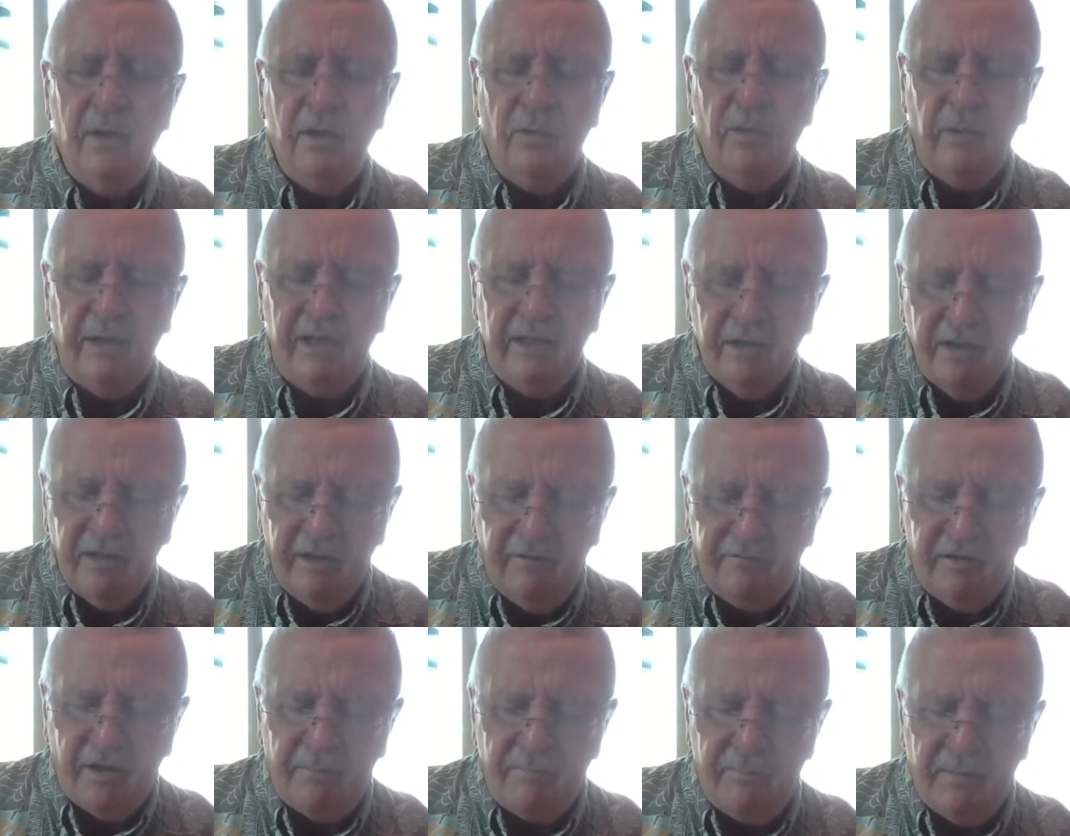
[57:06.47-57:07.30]
We
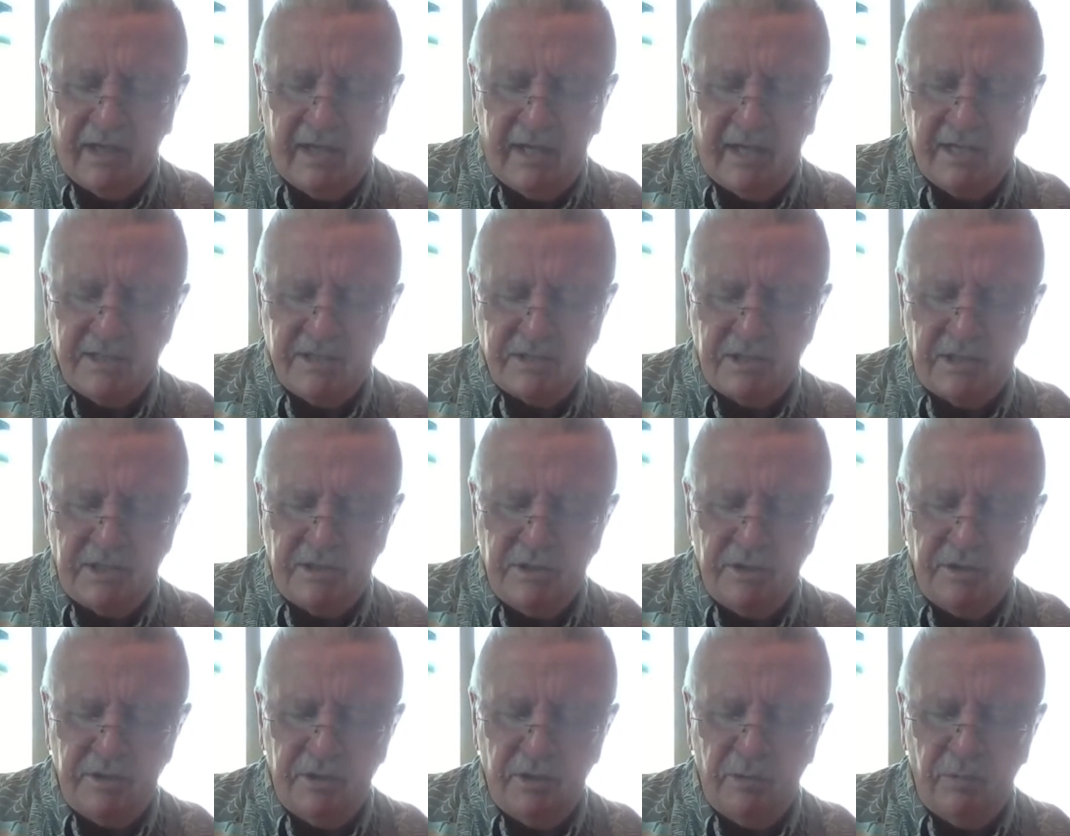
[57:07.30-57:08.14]
lift up Mackenzie
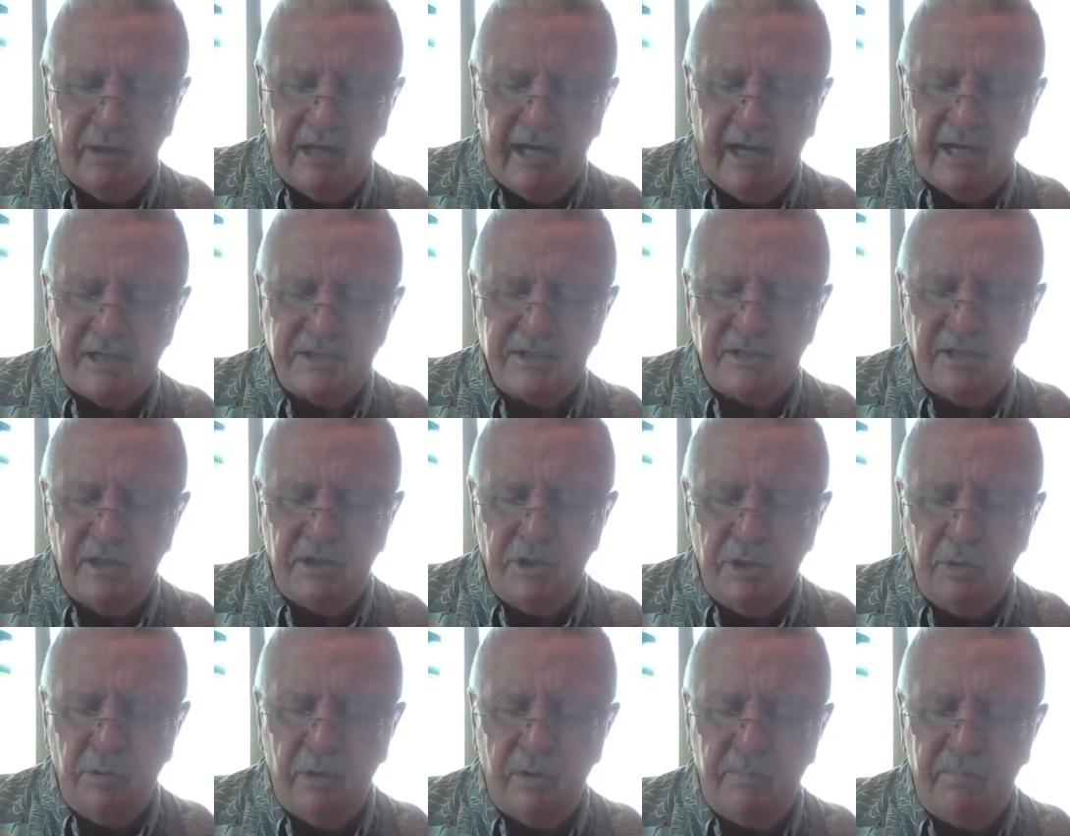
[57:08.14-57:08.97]
to you. We ask that
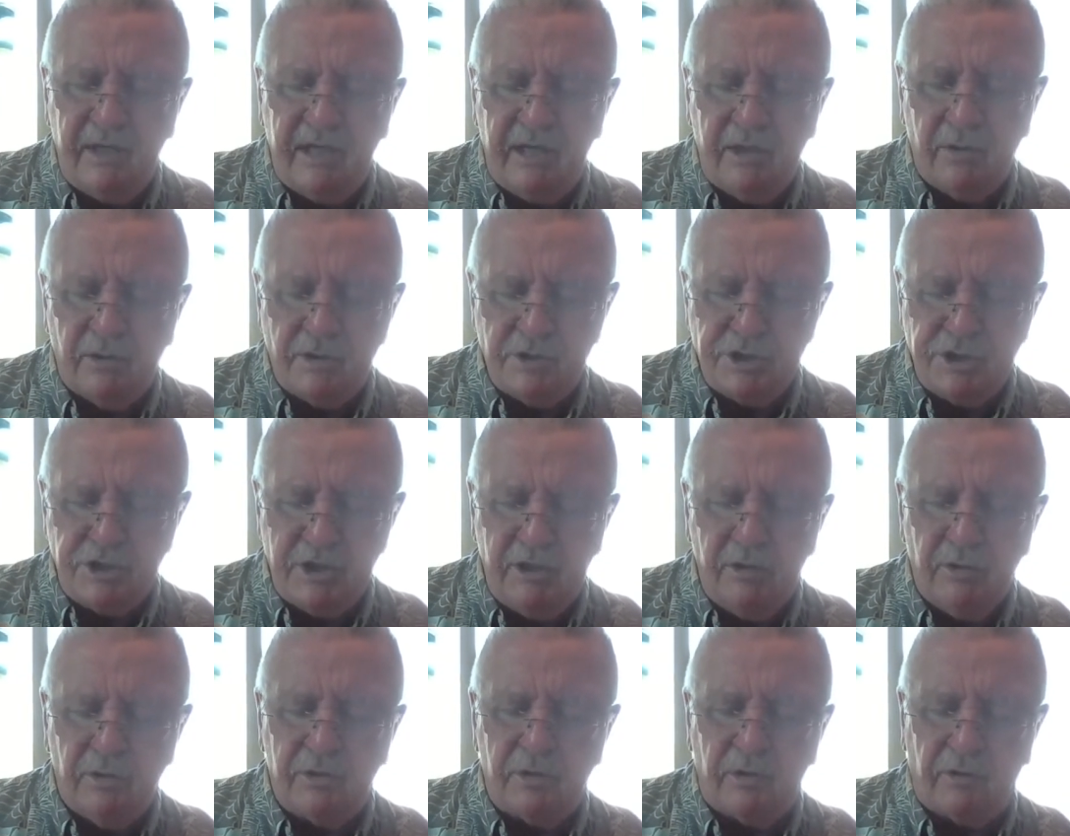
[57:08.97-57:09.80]
you would be her
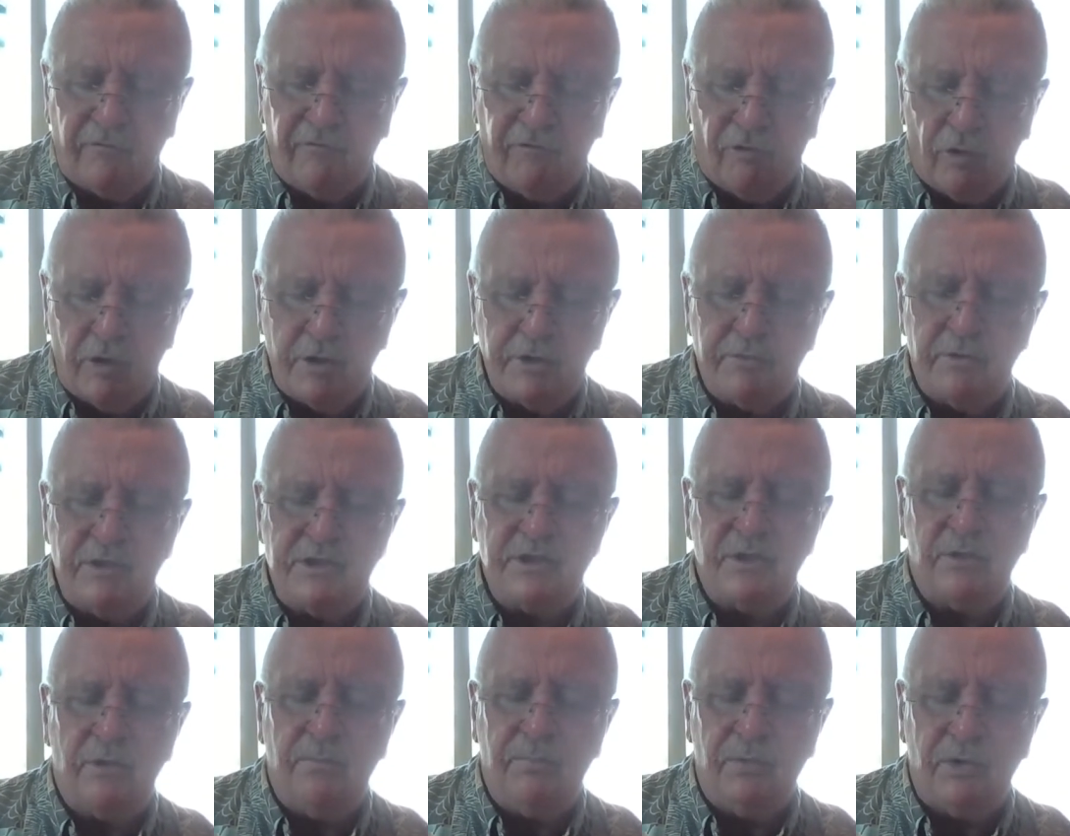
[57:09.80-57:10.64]
shield, her
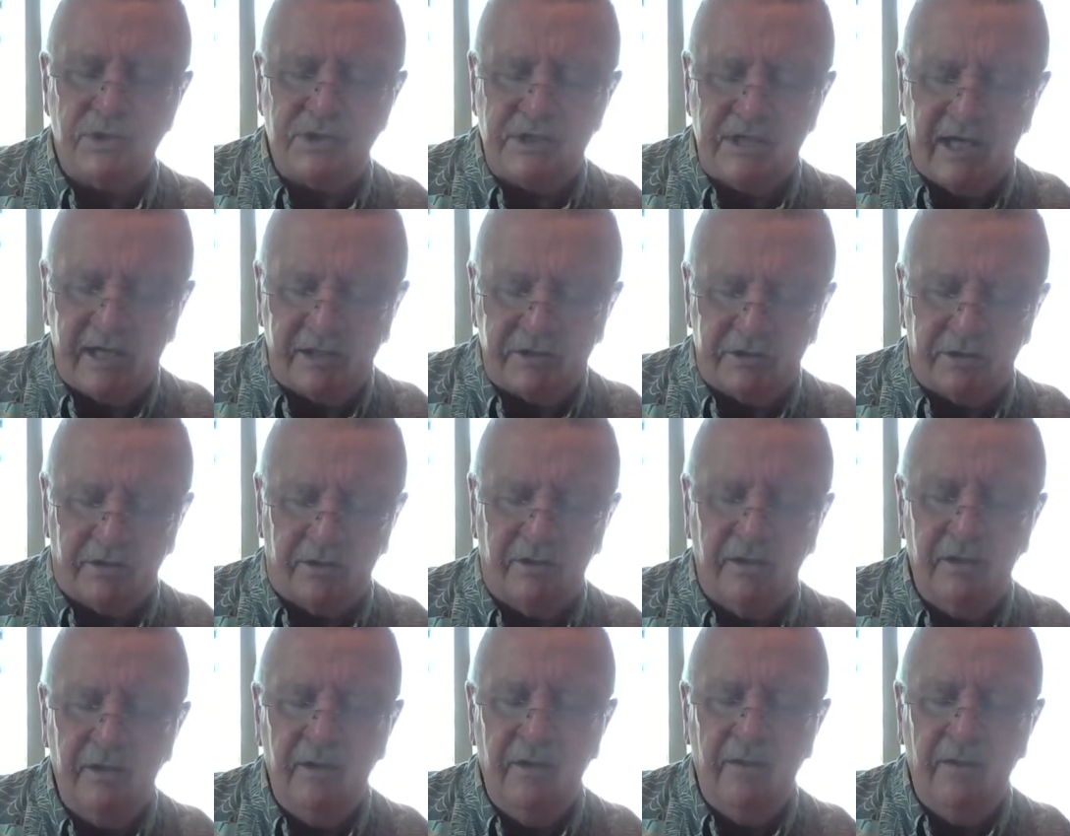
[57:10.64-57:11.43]
fortress, her protector.